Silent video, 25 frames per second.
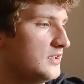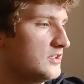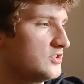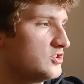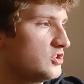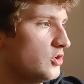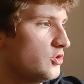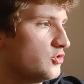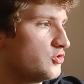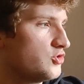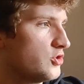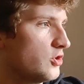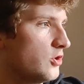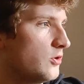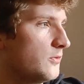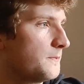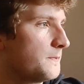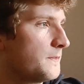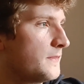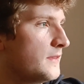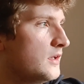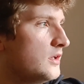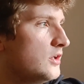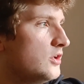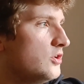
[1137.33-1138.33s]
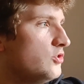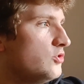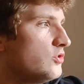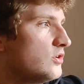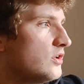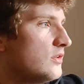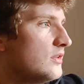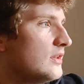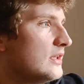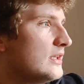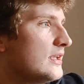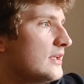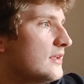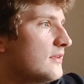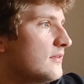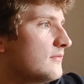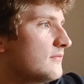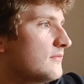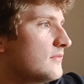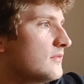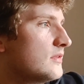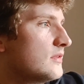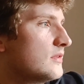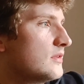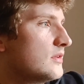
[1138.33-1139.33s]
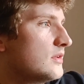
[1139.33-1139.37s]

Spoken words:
It's also, you get, like,